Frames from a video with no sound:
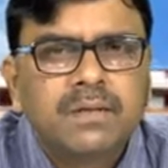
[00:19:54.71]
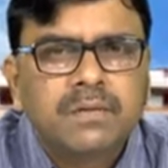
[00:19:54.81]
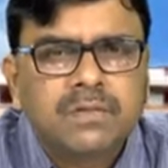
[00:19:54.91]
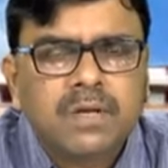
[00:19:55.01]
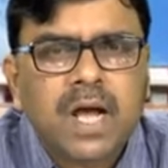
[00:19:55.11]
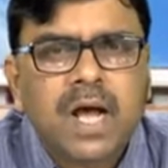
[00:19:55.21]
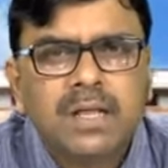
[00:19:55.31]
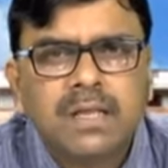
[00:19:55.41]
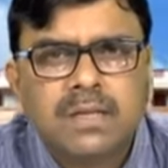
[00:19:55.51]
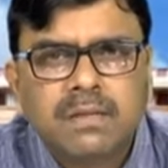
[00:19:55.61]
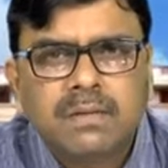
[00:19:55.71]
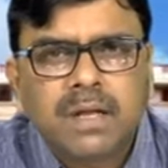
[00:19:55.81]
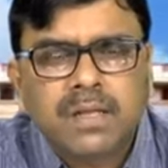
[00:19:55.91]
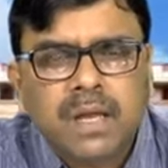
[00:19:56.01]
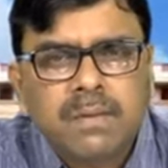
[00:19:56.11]
Gujarat,
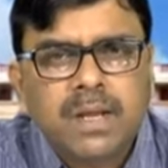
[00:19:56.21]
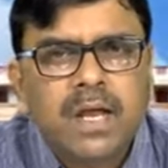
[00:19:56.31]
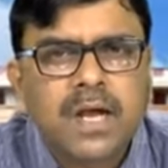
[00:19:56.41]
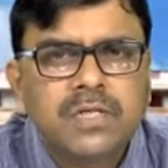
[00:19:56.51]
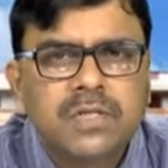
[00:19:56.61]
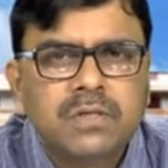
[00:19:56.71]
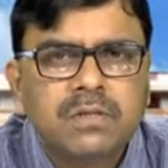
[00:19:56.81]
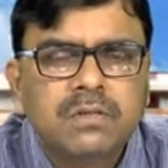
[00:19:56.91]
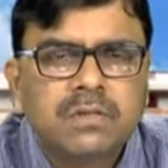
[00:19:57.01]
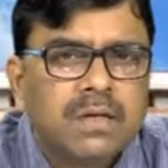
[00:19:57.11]
uh, Tamil Nadu,